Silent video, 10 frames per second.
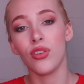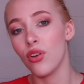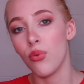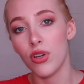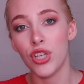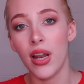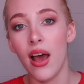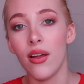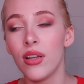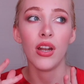You gotta wash it
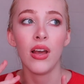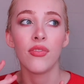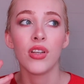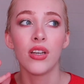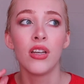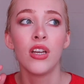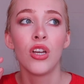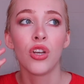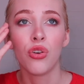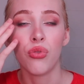out. You kind of have to
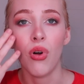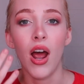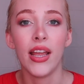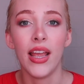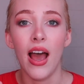cry